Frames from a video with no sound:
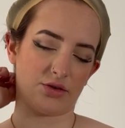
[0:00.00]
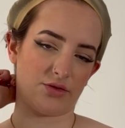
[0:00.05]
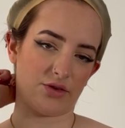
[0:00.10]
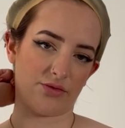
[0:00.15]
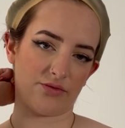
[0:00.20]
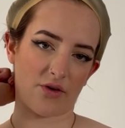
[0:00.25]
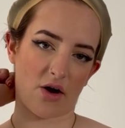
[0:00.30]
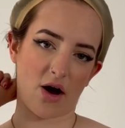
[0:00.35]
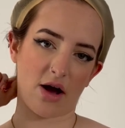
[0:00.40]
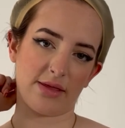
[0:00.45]
you
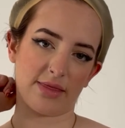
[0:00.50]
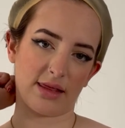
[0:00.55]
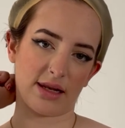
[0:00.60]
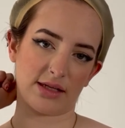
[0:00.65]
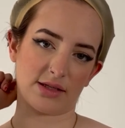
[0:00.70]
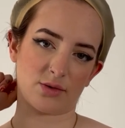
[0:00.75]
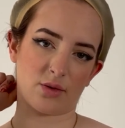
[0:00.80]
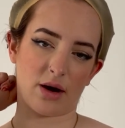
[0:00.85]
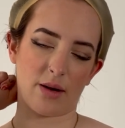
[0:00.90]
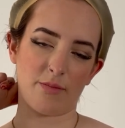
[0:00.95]
find that
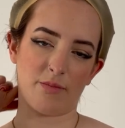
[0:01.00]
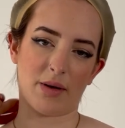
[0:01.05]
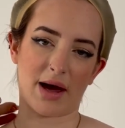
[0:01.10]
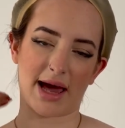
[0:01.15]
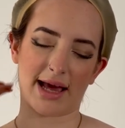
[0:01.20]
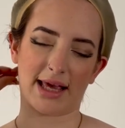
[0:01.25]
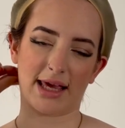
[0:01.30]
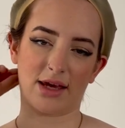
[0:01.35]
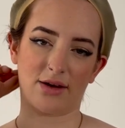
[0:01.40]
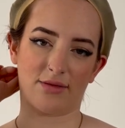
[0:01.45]
it's quite
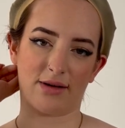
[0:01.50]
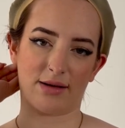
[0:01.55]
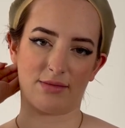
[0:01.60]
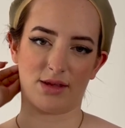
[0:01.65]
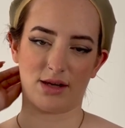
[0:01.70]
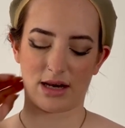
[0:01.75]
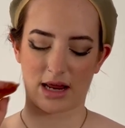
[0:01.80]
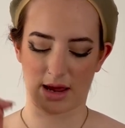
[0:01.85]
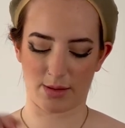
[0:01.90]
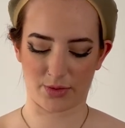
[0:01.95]
baggy around the
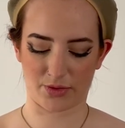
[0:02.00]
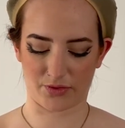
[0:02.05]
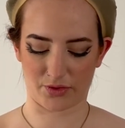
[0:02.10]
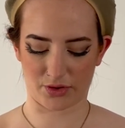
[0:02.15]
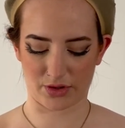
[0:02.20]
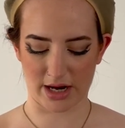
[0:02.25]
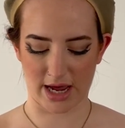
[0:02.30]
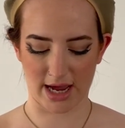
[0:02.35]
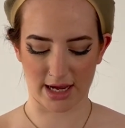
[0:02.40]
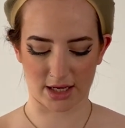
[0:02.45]
nape of your
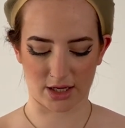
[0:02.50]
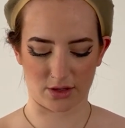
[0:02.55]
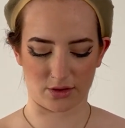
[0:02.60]
neck,